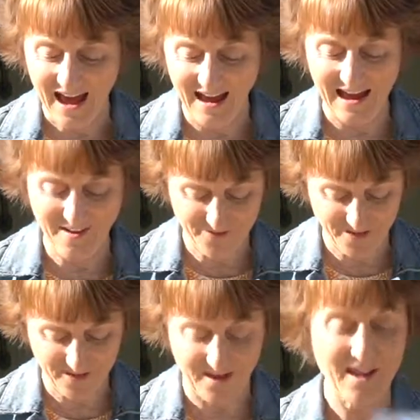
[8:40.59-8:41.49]
I have
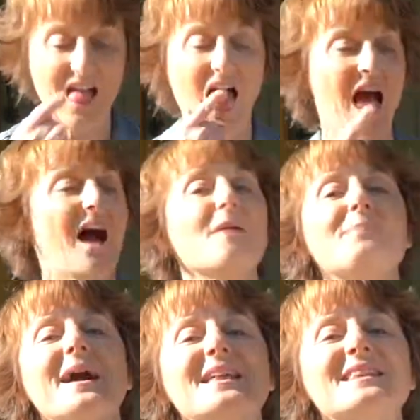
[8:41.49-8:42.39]
a
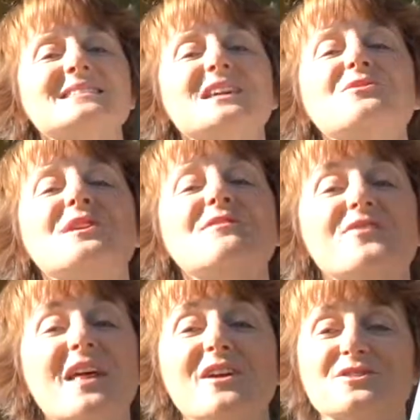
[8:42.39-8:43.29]
bucket list that you can
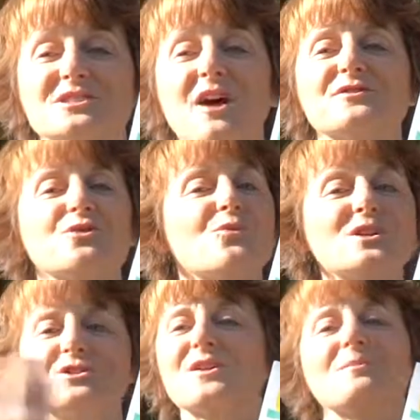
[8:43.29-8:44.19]
fill out yourself. So
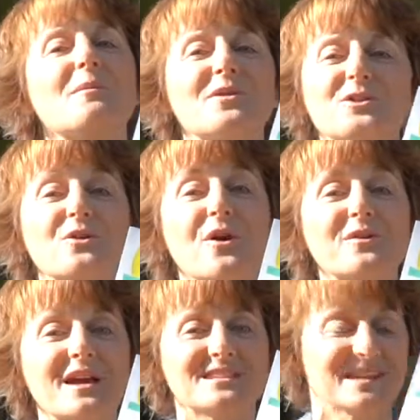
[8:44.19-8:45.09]
once you've come up with your
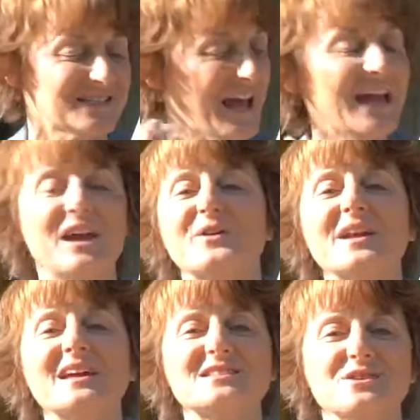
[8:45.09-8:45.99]
own ideas, here it
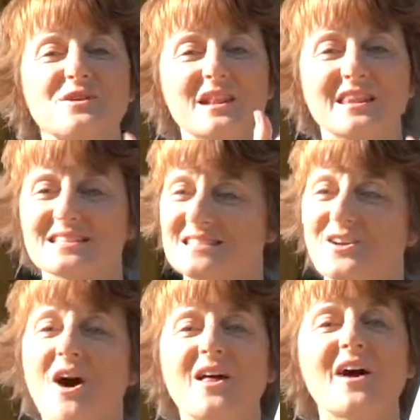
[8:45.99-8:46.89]
is. You can list it
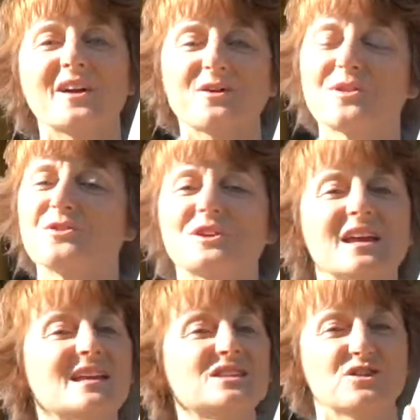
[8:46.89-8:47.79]
all out here with your
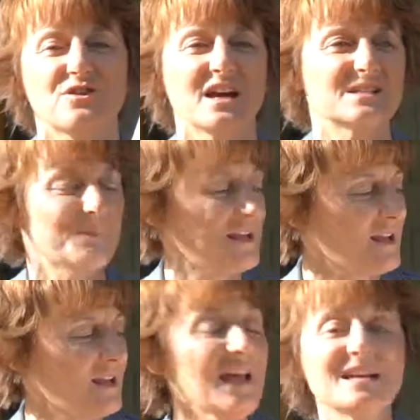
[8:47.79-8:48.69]
kids and your husband
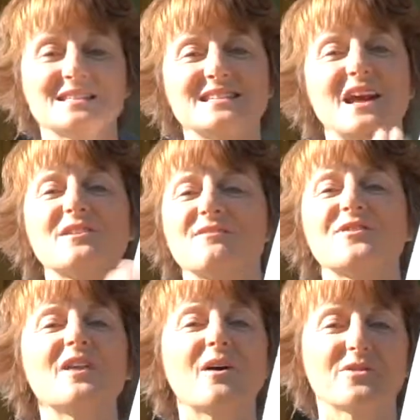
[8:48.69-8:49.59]
and sit down and
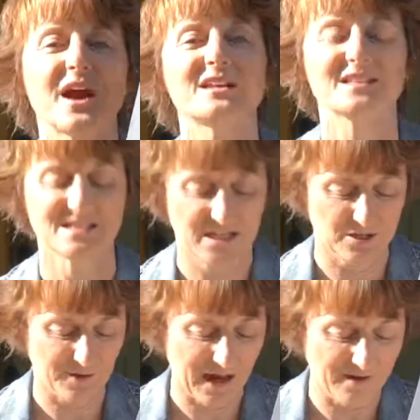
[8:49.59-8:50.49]
fill out the ideas that
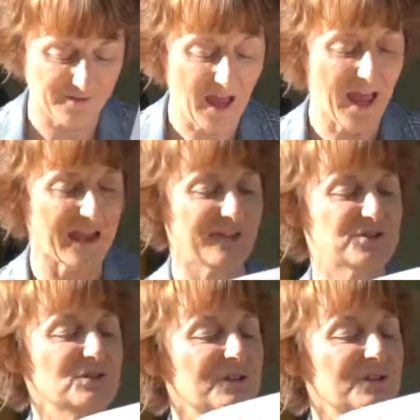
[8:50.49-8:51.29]
you have. And I have 2